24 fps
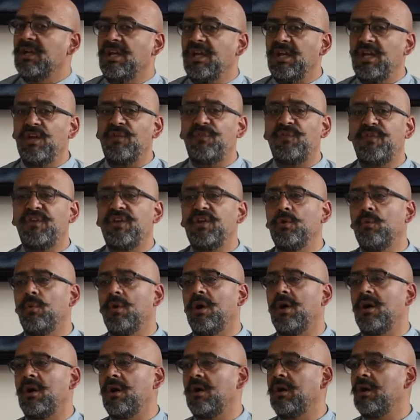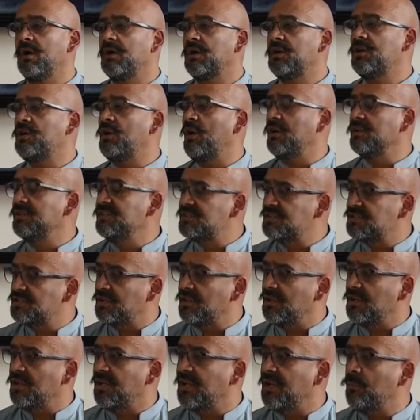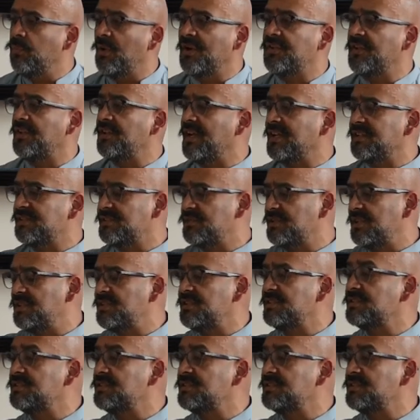If you are constantly, whether this